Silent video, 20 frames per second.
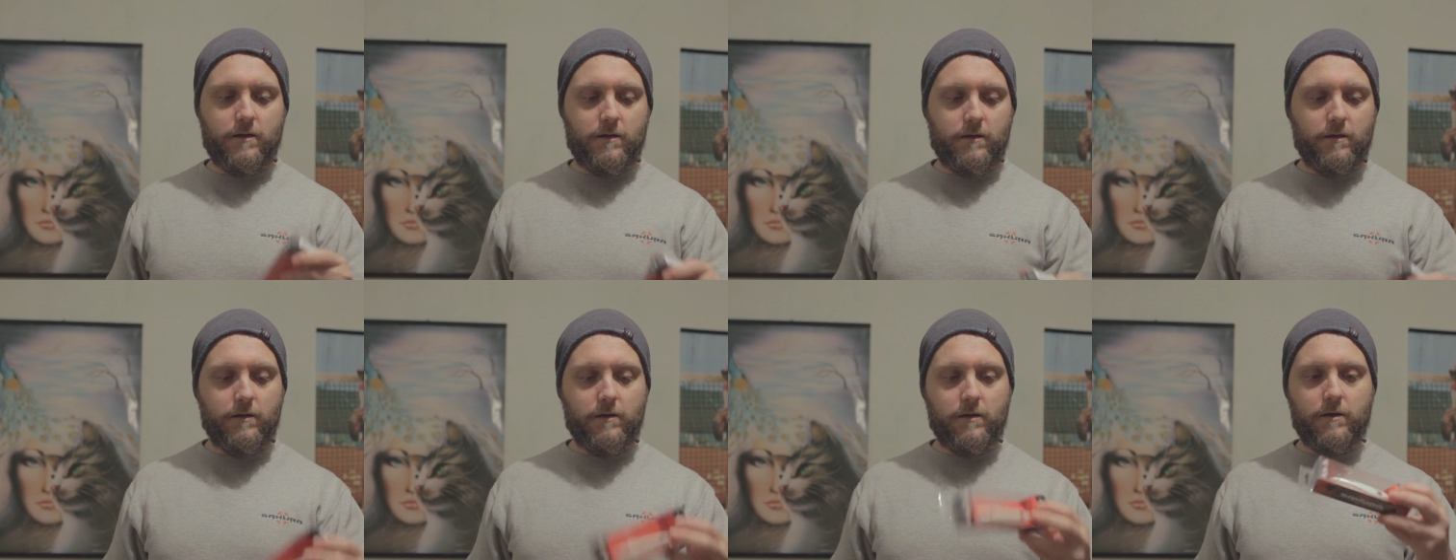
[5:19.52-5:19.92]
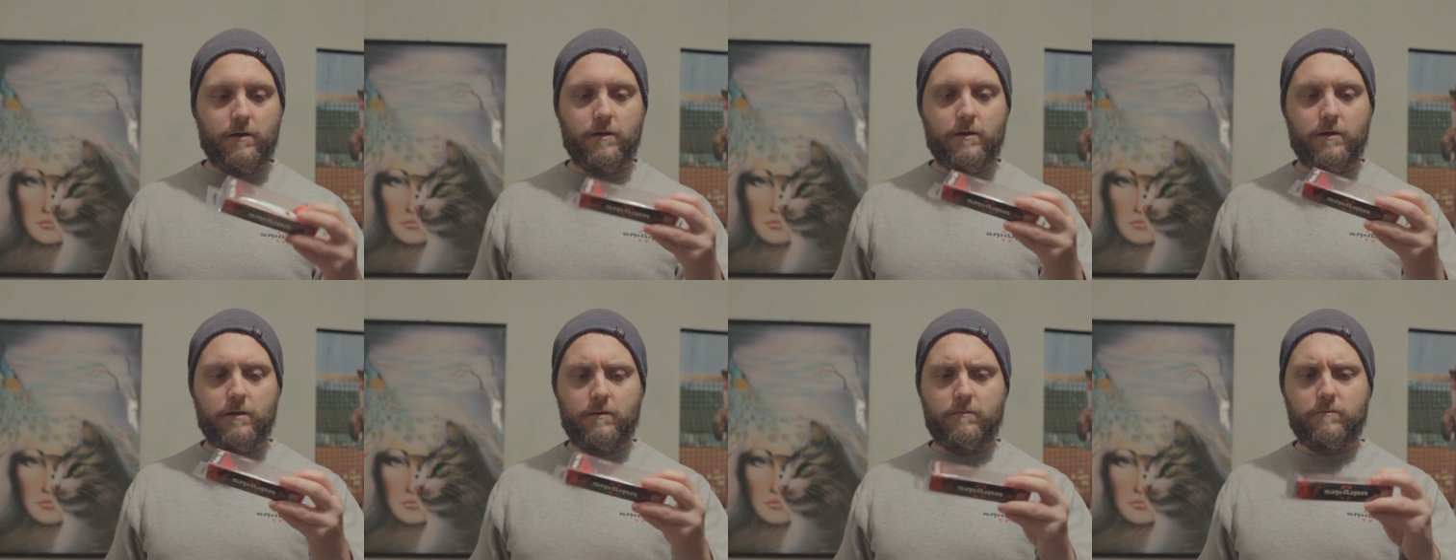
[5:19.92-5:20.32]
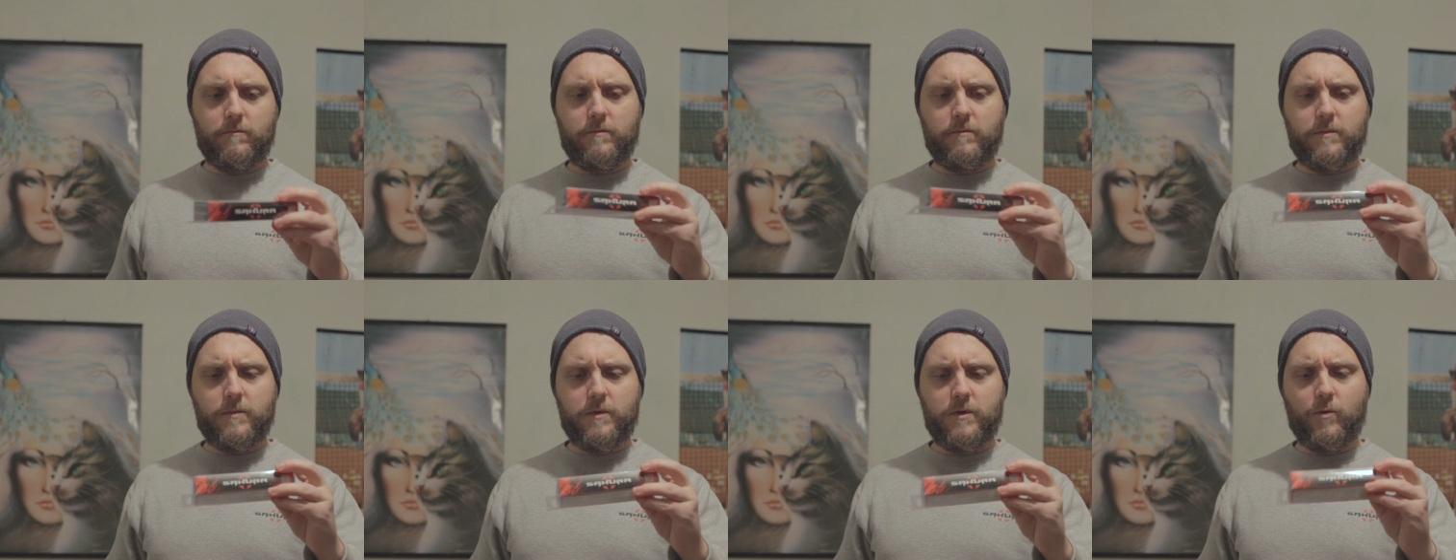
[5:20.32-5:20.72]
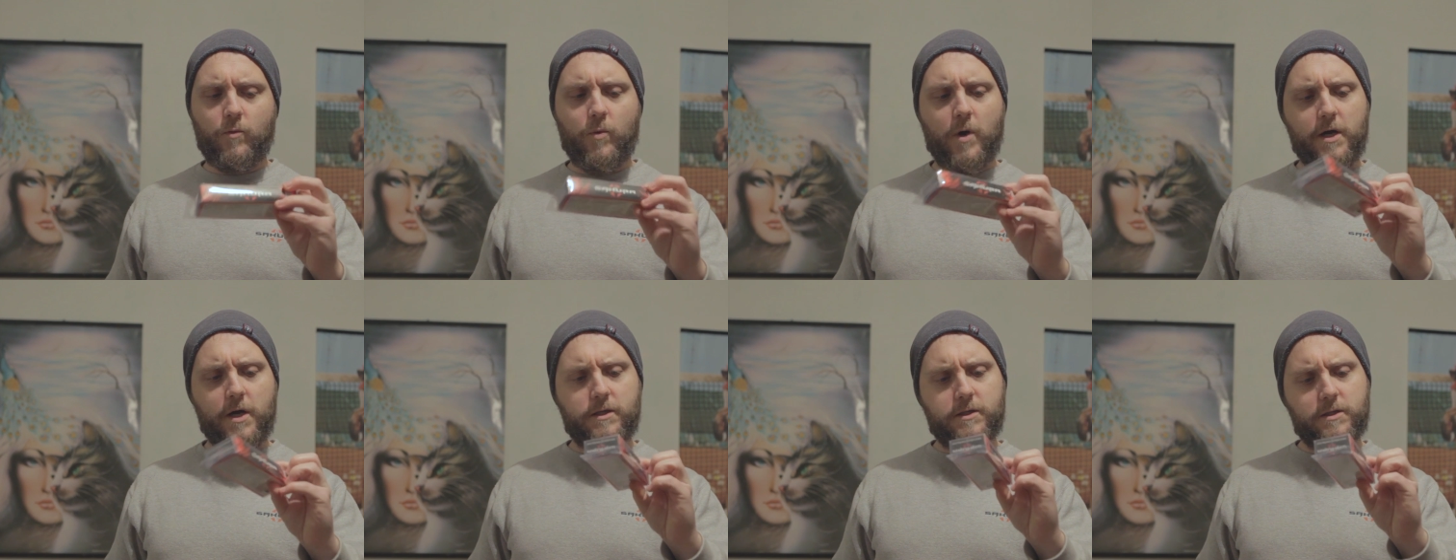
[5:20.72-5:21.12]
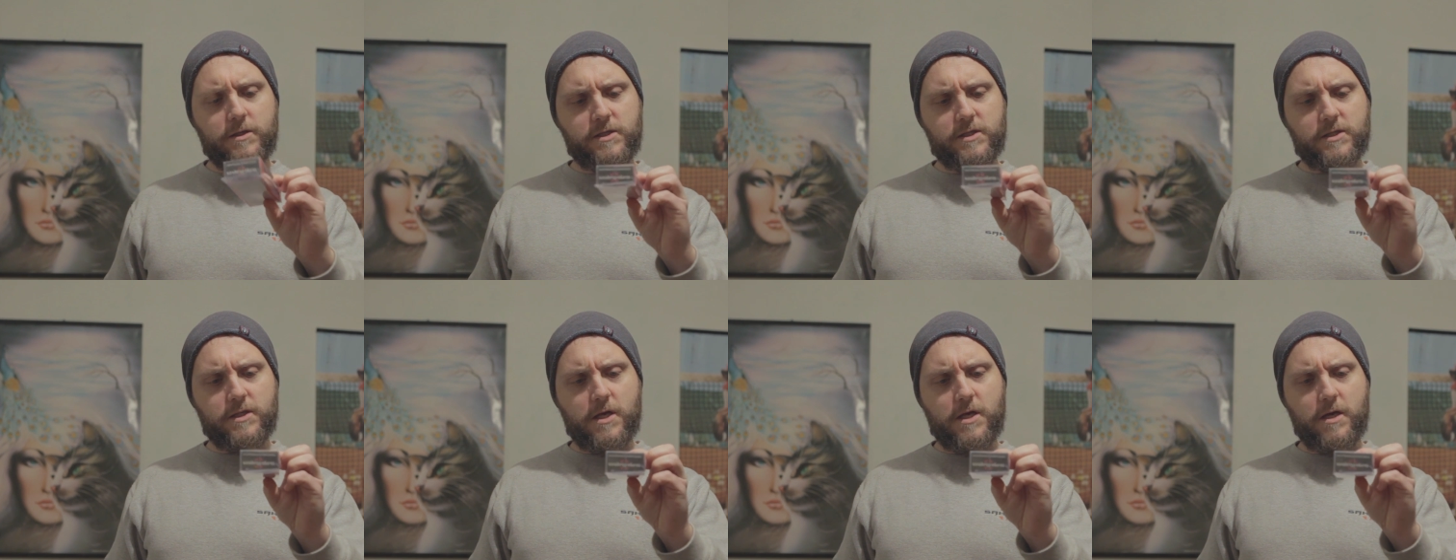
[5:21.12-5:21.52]
the white
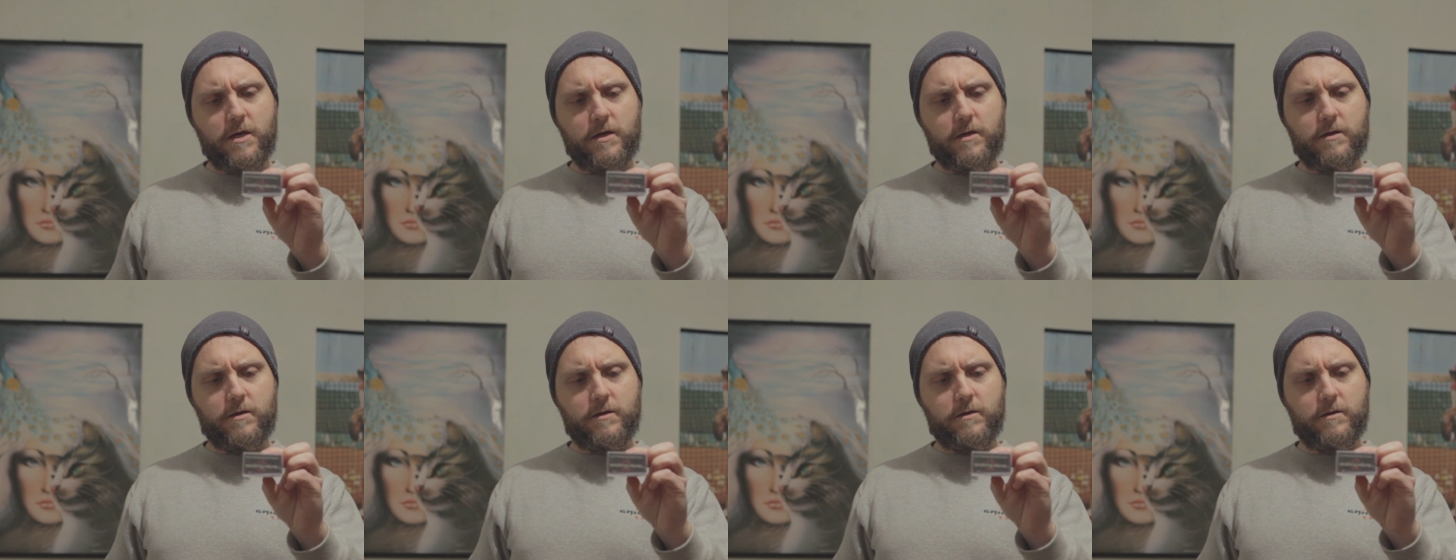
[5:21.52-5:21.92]
is like